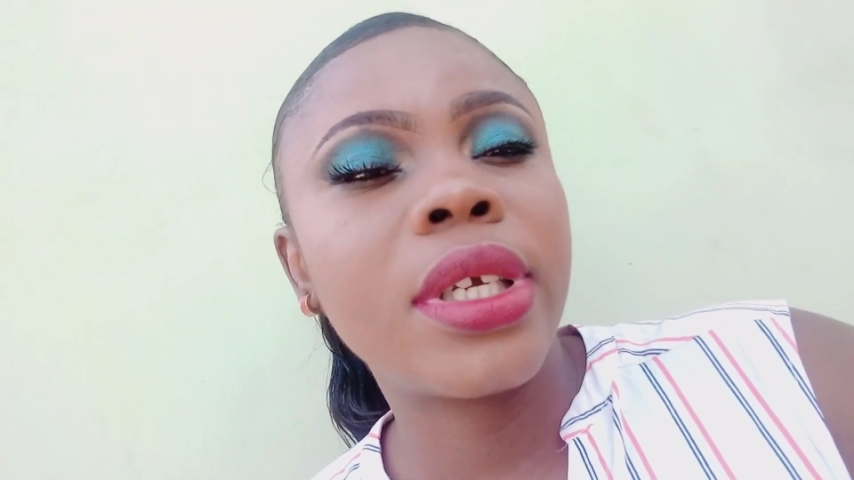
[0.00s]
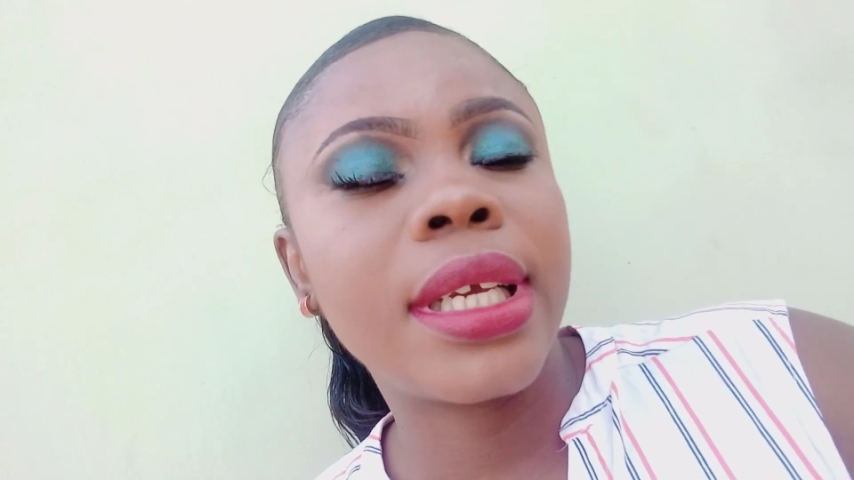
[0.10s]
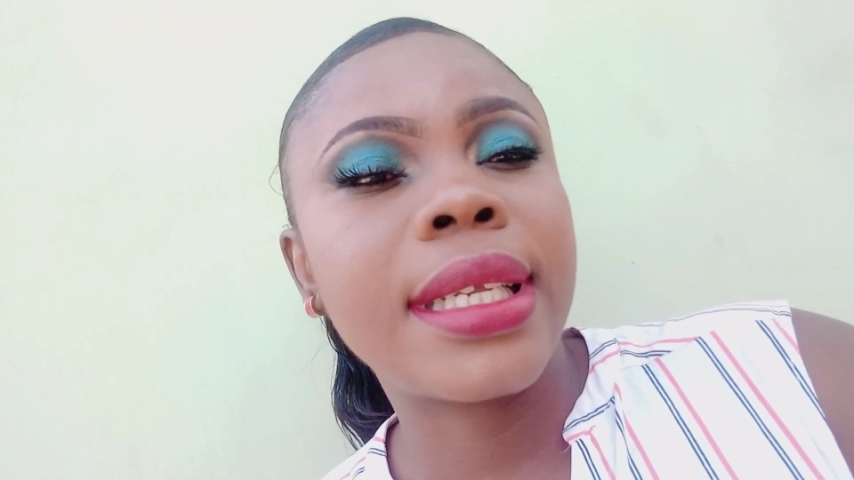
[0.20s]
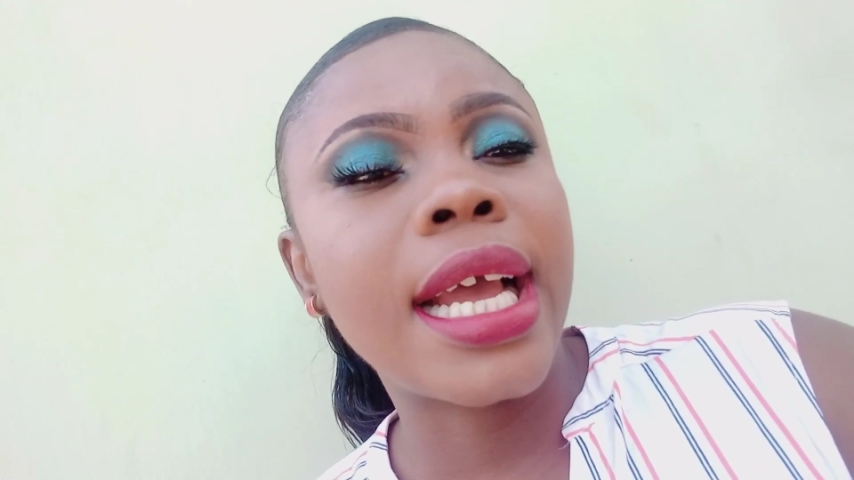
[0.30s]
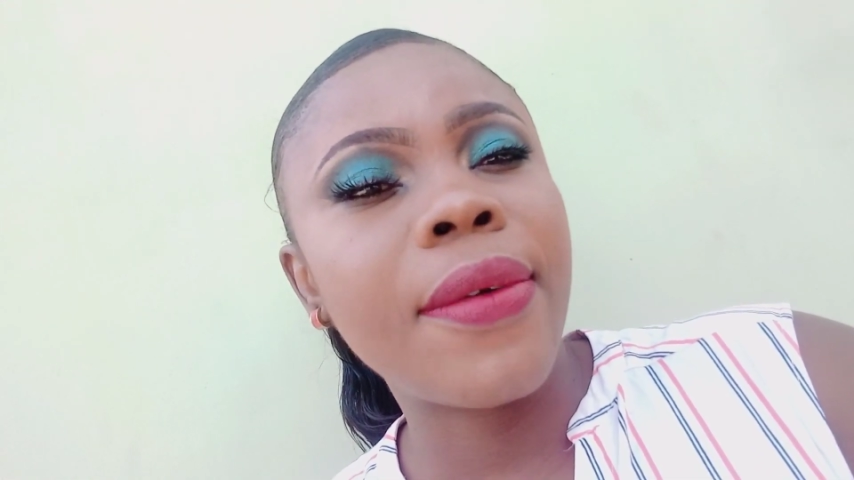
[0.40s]

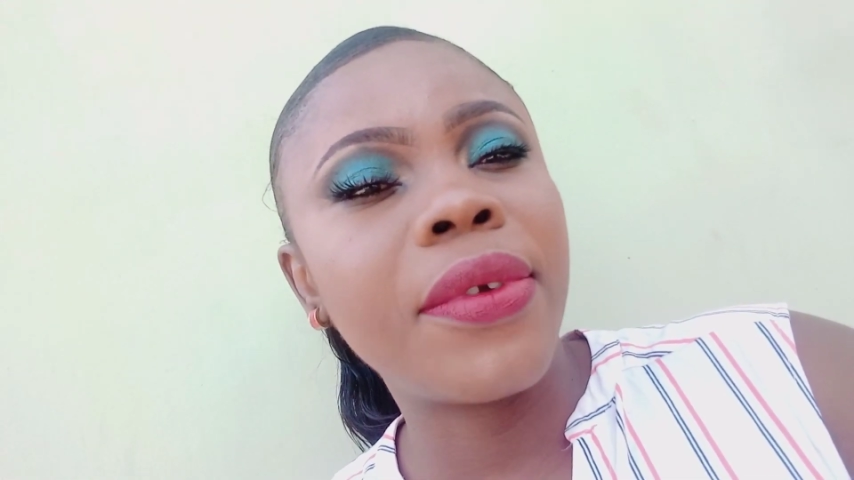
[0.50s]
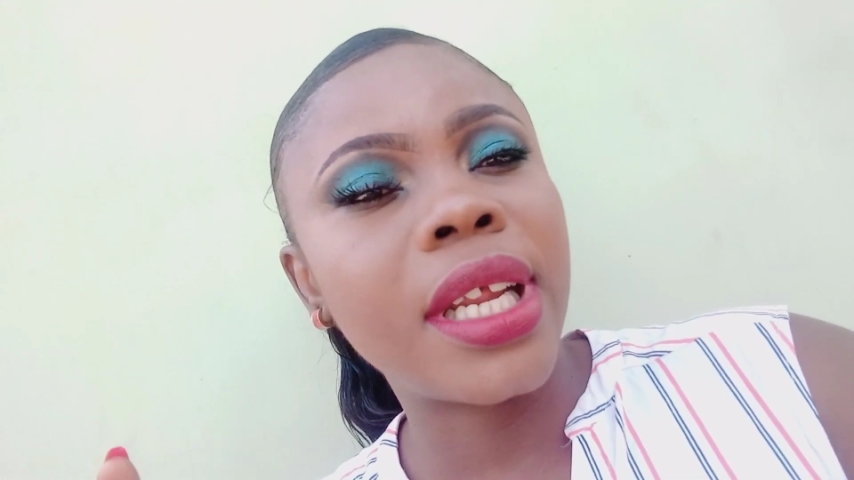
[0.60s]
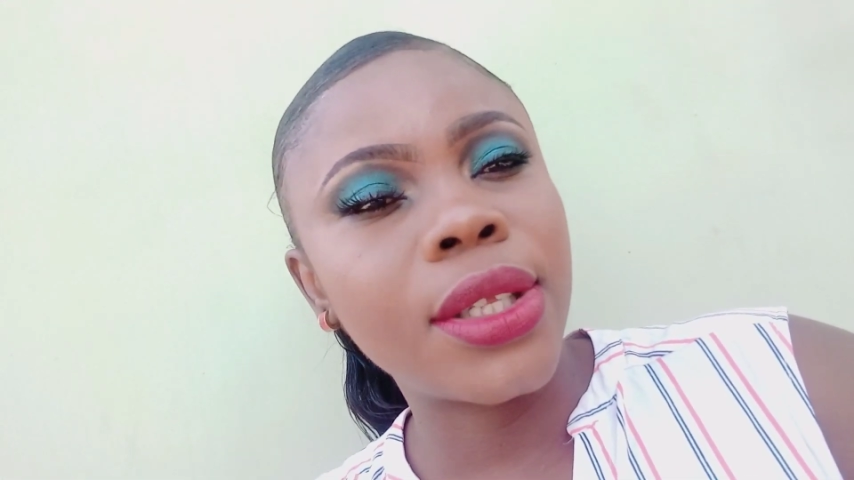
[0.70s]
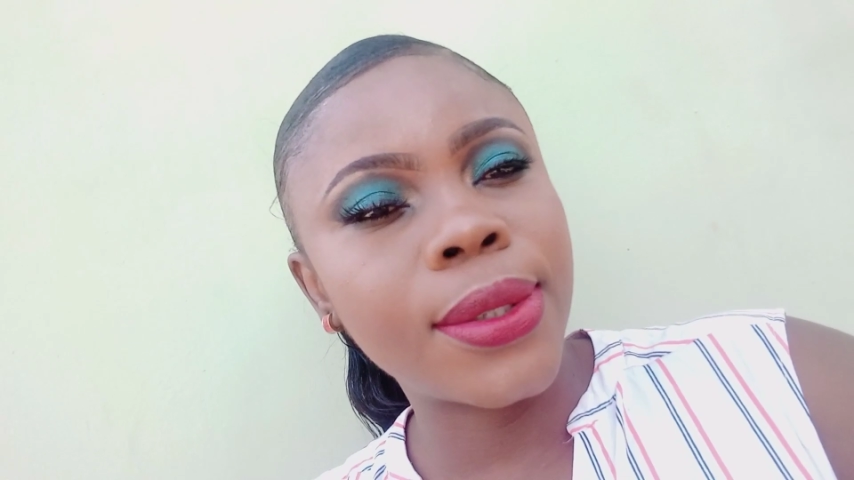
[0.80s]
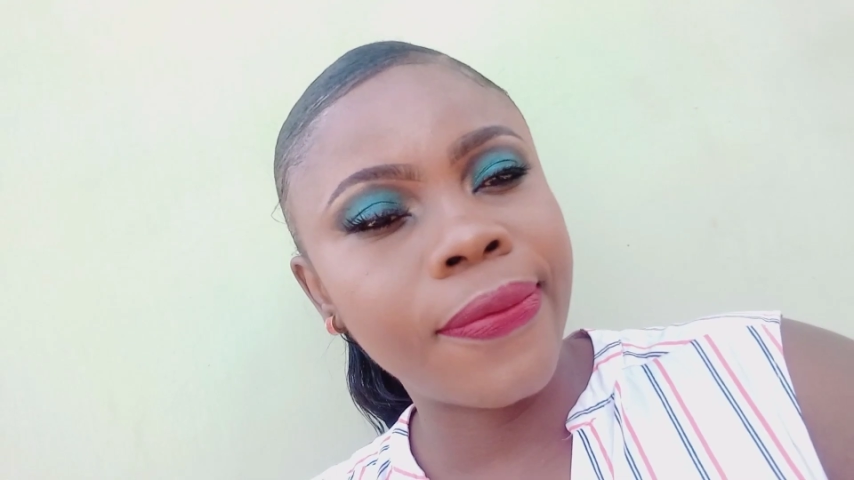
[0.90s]
Yes, I have a
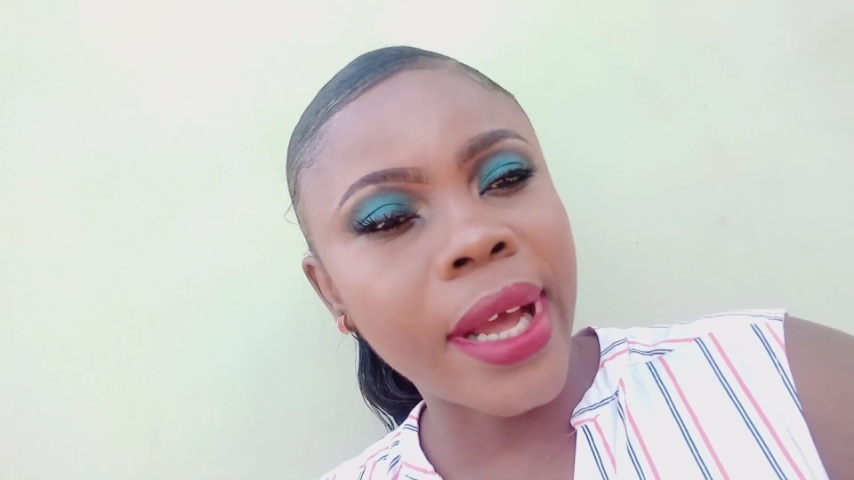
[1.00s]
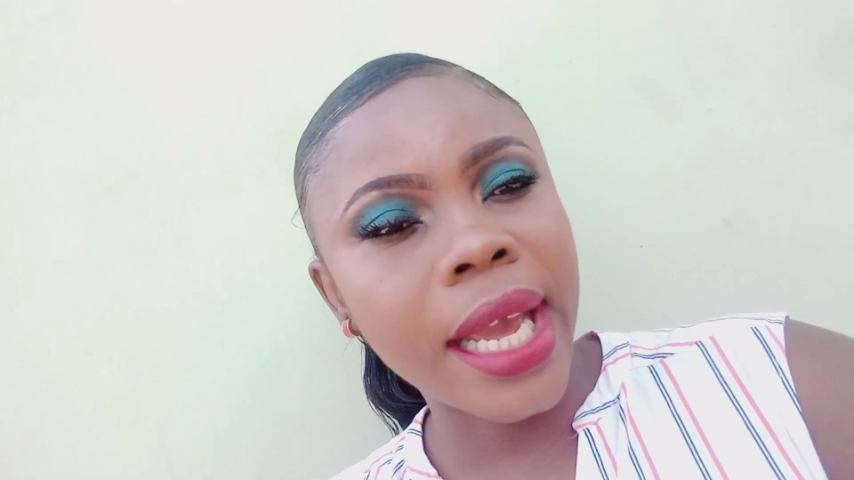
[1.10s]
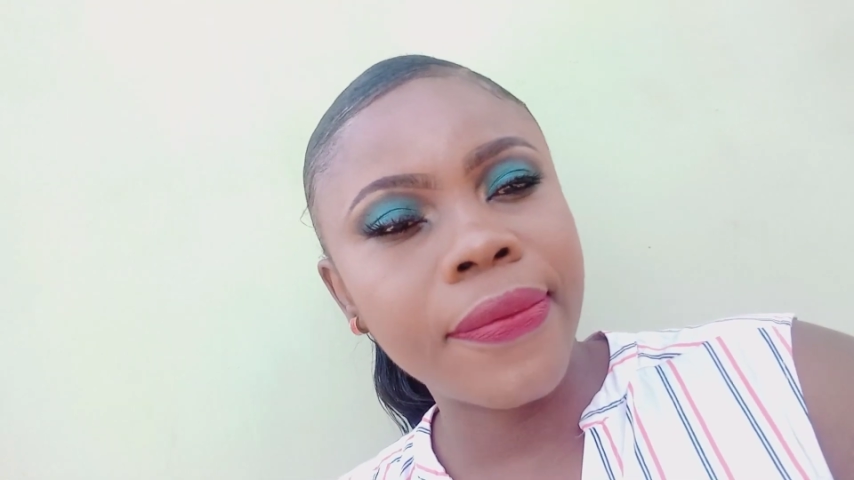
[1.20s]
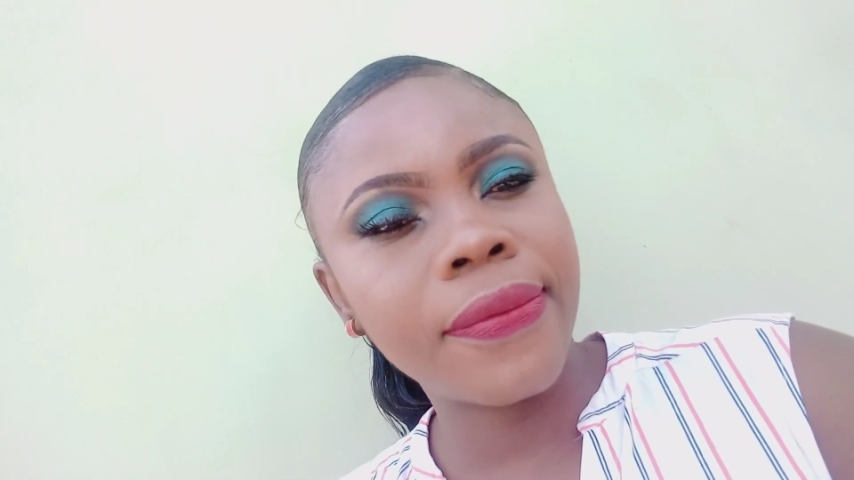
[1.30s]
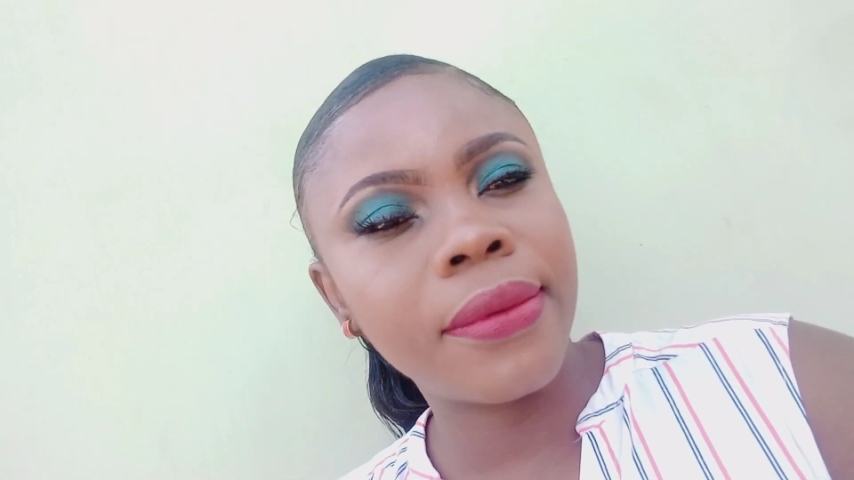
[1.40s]
9-to-5